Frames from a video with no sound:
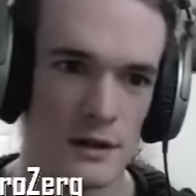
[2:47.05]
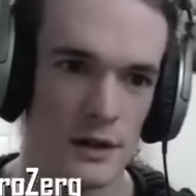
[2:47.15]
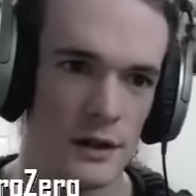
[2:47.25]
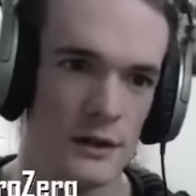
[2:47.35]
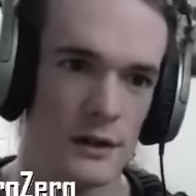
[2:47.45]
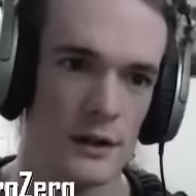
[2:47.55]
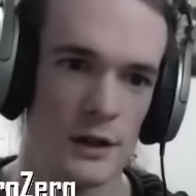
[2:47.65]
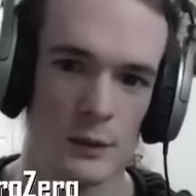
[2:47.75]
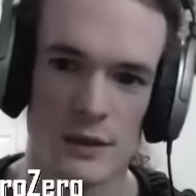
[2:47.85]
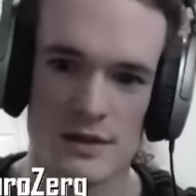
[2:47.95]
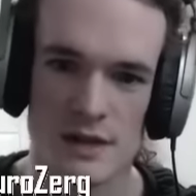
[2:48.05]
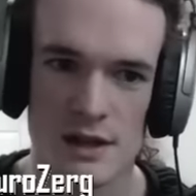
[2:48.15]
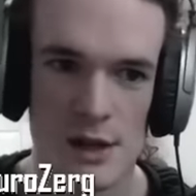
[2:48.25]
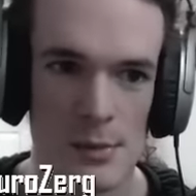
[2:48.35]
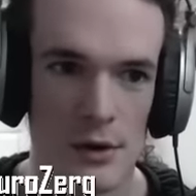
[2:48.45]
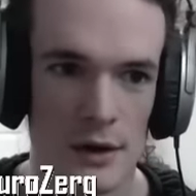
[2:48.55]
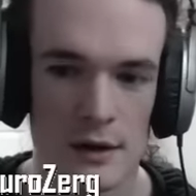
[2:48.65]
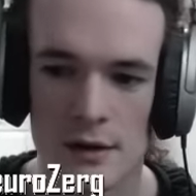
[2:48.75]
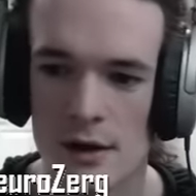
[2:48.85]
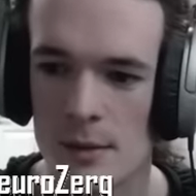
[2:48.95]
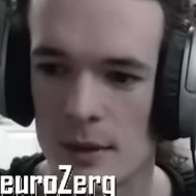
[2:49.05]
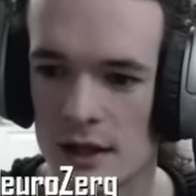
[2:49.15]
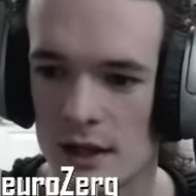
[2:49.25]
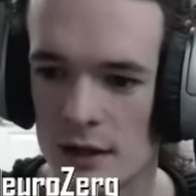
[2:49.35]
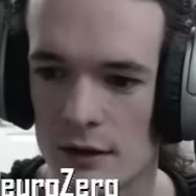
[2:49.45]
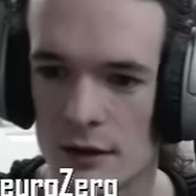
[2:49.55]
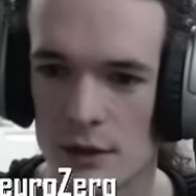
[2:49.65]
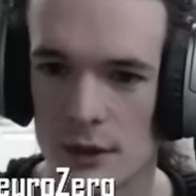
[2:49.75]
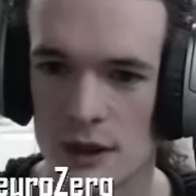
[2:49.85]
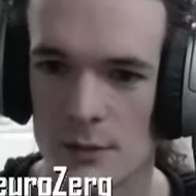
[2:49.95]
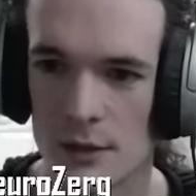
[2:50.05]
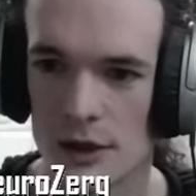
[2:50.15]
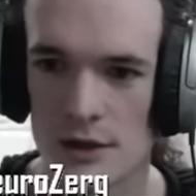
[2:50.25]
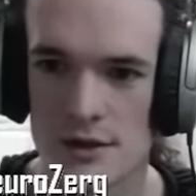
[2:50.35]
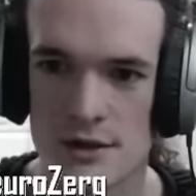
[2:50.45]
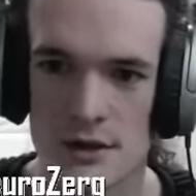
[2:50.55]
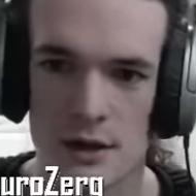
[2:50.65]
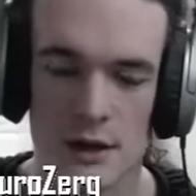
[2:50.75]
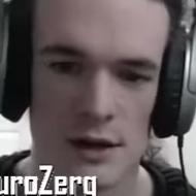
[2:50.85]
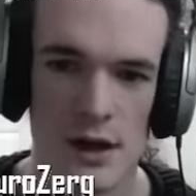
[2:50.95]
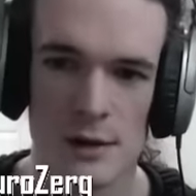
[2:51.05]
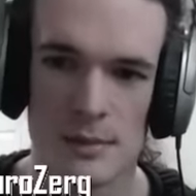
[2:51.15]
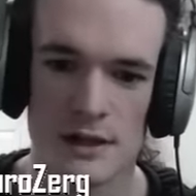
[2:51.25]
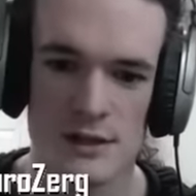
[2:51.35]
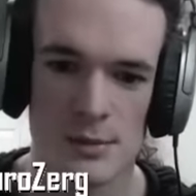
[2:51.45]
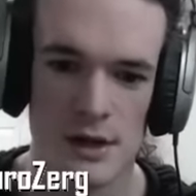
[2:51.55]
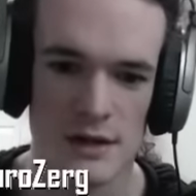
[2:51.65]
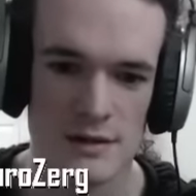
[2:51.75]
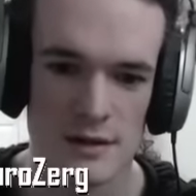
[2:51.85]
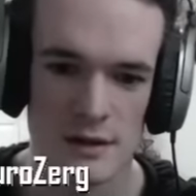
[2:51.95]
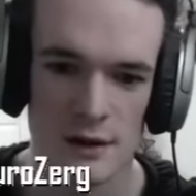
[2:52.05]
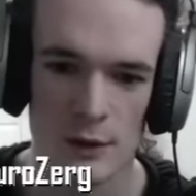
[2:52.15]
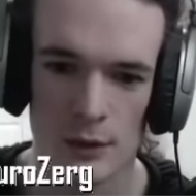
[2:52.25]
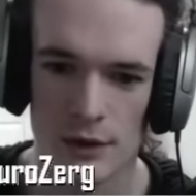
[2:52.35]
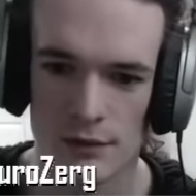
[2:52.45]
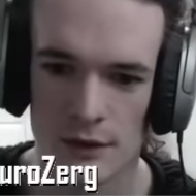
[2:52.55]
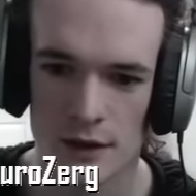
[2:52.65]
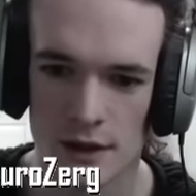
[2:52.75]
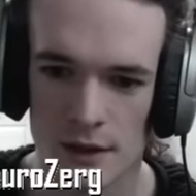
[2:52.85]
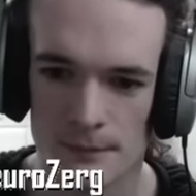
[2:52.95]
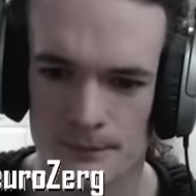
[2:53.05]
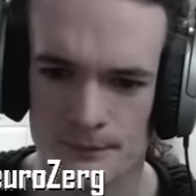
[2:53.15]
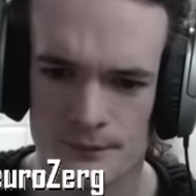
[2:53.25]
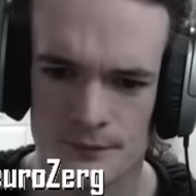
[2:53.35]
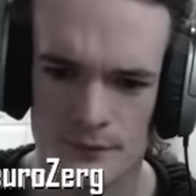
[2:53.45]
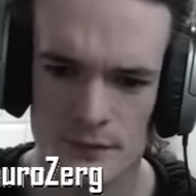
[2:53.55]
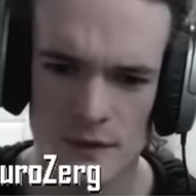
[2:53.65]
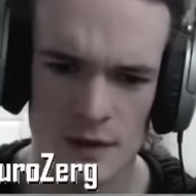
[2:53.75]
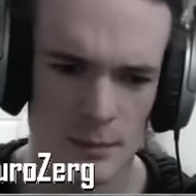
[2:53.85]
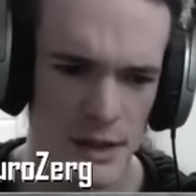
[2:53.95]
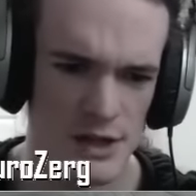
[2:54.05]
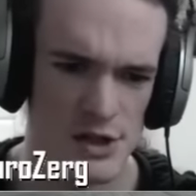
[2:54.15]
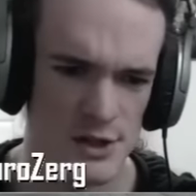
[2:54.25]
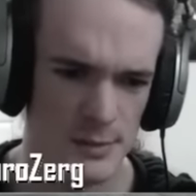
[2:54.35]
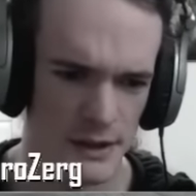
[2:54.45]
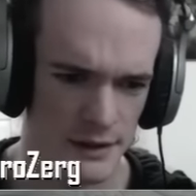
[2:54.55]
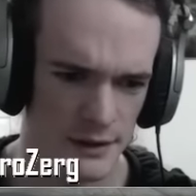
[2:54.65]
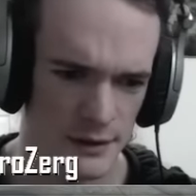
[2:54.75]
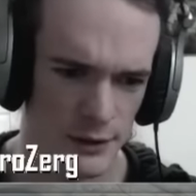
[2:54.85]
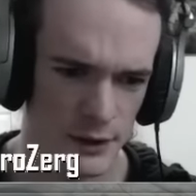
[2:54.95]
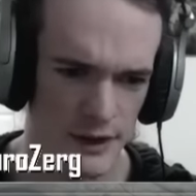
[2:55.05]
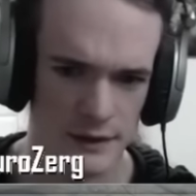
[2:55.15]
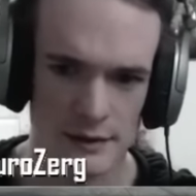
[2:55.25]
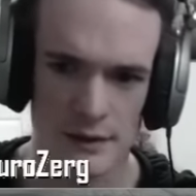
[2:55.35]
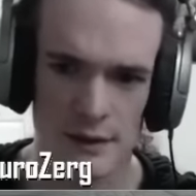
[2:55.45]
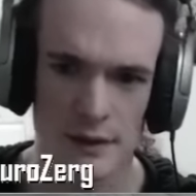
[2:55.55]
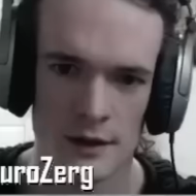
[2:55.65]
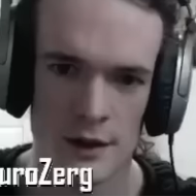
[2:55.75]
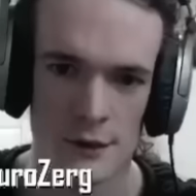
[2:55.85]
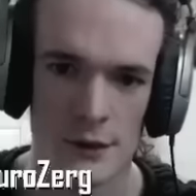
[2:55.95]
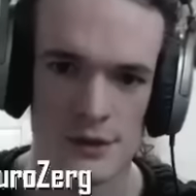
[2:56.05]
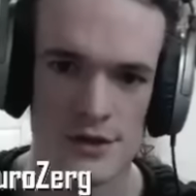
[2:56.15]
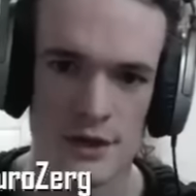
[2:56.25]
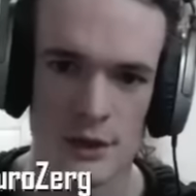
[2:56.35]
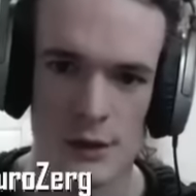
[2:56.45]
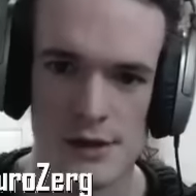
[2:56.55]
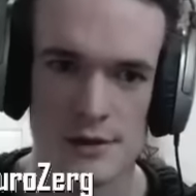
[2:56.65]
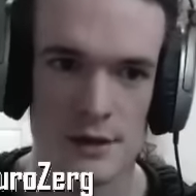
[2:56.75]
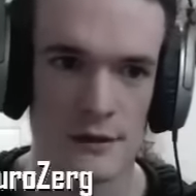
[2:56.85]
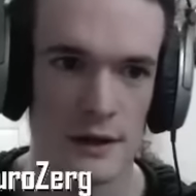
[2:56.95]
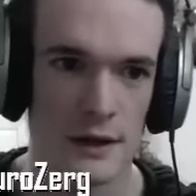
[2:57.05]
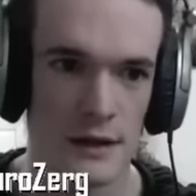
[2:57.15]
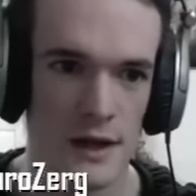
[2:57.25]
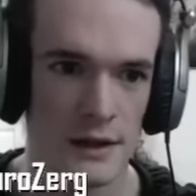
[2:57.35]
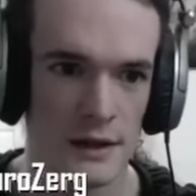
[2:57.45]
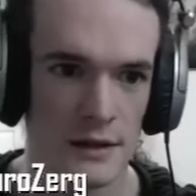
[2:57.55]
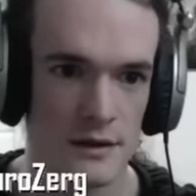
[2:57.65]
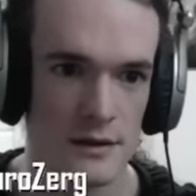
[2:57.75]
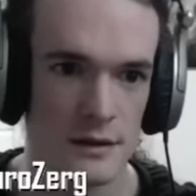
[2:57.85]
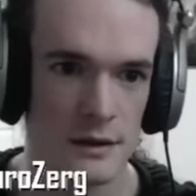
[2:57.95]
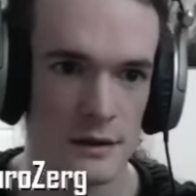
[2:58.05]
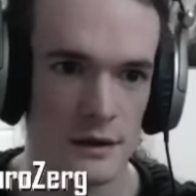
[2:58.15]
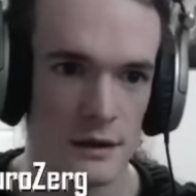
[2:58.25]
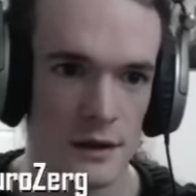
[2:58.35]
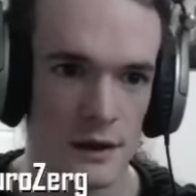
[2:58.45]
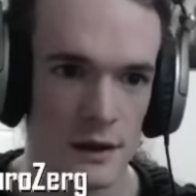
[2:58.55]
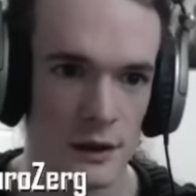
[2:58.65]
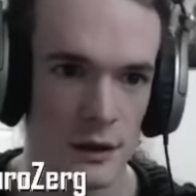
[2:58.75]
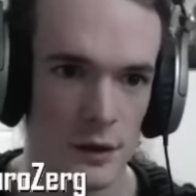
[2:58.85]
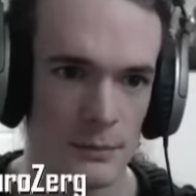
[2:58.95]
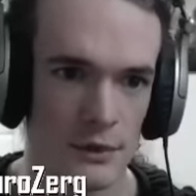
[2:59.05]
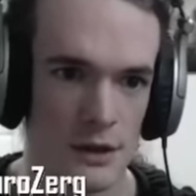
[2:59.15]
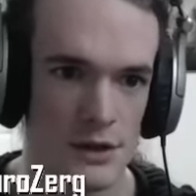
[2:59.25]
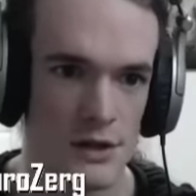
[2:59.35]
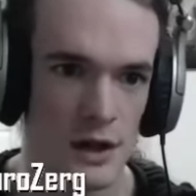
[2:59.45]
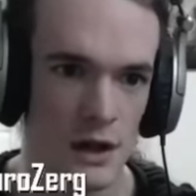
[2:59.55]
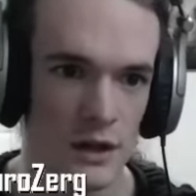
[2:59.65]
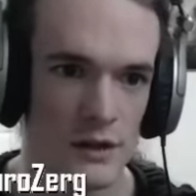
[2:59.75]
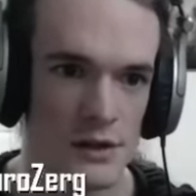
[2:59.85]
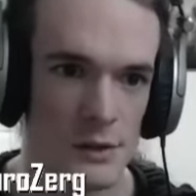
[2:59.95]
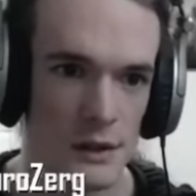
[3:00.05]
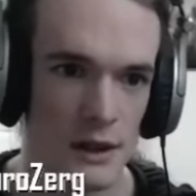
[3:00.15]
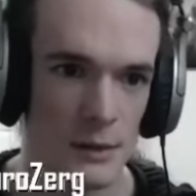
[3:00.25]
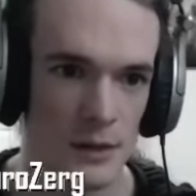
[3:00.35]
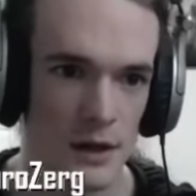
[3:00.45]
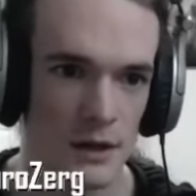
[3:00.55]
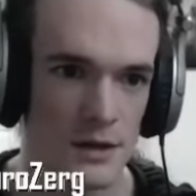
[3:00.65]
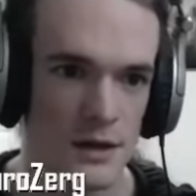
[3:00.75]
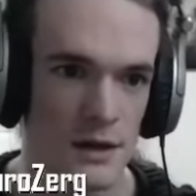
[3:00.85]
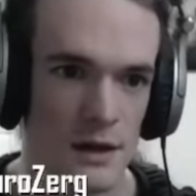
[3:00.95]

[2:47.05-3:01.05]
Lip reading: Look, we see the opponent making three Liberators. Not a big surprise. With fucking Banshee speed. Great. The Roaches and Queens are defending the Hellions. The Corruptors are gonna deal with the Liberators.